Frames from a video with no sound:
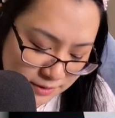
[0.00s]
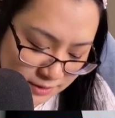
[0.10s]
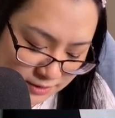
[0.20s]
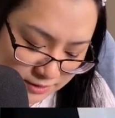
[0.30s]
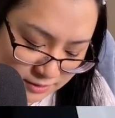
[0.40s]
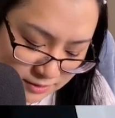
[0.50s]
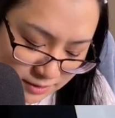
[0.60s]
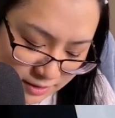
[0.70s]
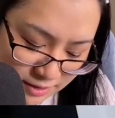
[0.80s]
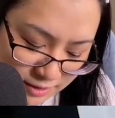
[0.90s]
is
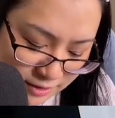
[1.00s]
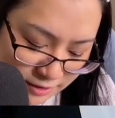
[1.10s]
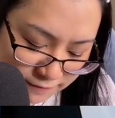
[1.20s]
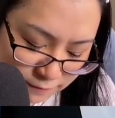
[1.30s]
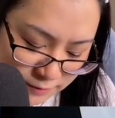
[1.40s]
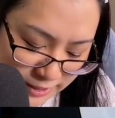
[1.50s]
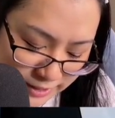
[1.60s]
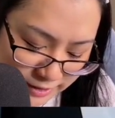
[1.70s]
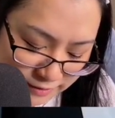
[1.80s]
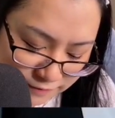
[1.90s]
if we
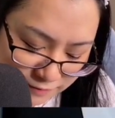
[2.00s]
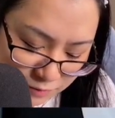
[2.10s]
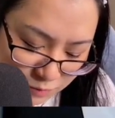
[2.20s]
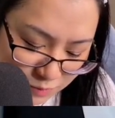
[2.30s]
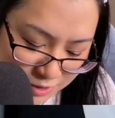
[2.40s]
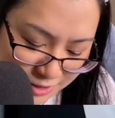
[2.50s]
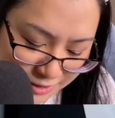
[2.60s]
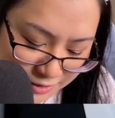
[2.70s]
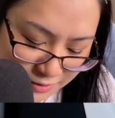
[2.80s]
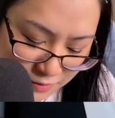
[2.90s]
have
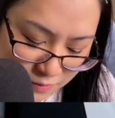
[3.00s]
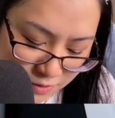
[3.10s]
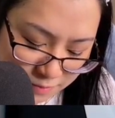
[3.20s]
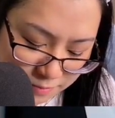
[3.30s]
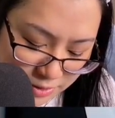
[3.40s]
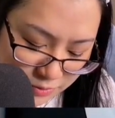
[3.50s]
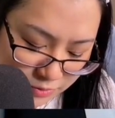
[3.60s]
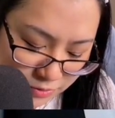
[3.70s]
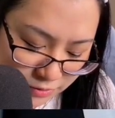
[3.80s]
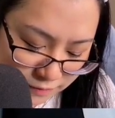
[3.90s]
one or
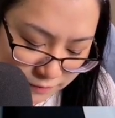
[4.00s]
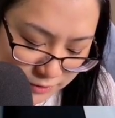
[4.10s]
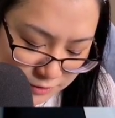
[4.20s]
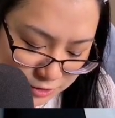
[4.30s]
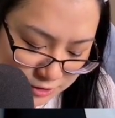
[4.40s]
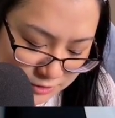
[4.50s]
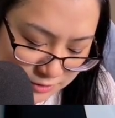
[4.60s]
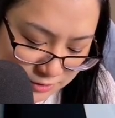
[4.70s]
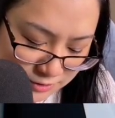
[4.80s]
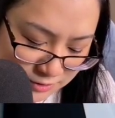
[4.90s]
both functions